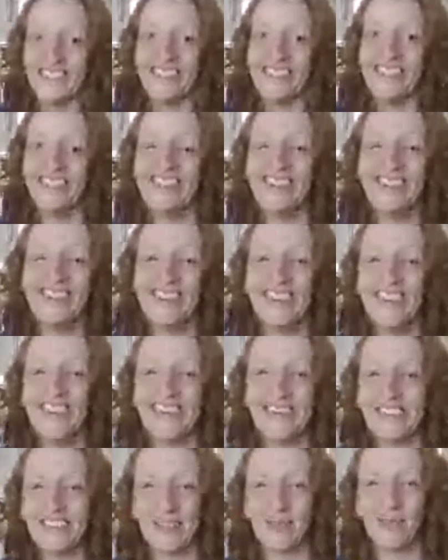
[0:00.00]
He says, I've
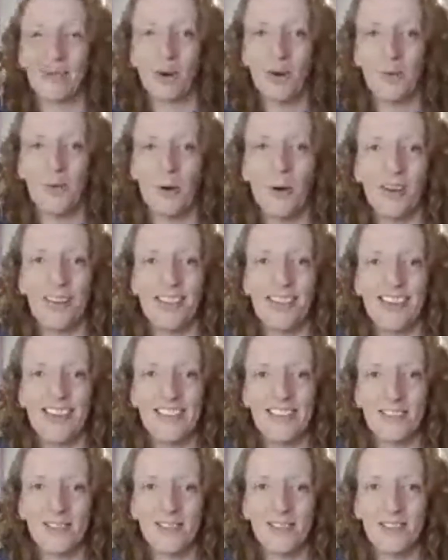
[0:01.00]
bought you these just
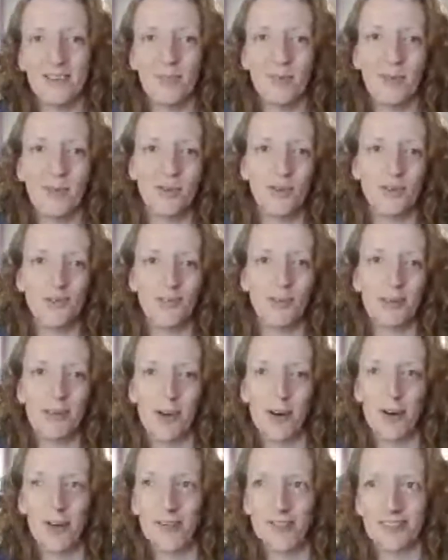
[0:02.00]
because.
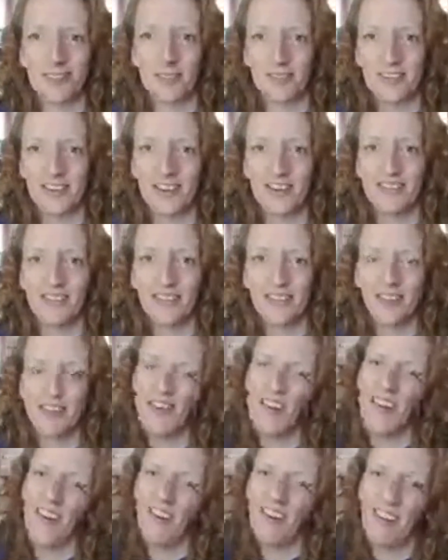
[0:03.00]
I was like,
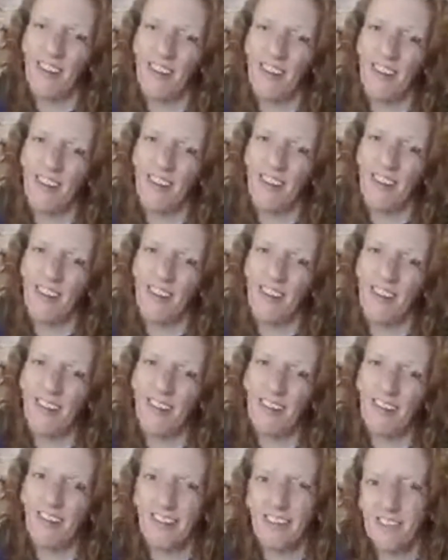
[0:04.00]
oh,
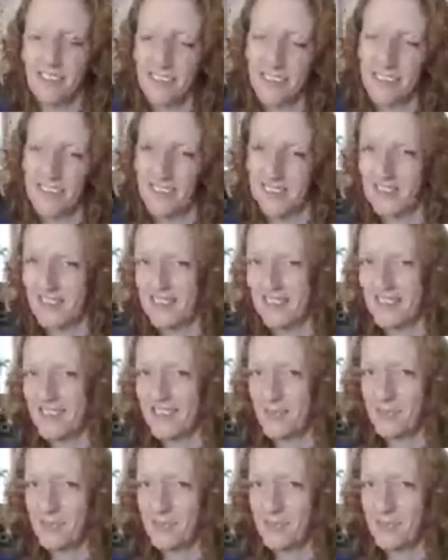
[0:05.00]
bless him.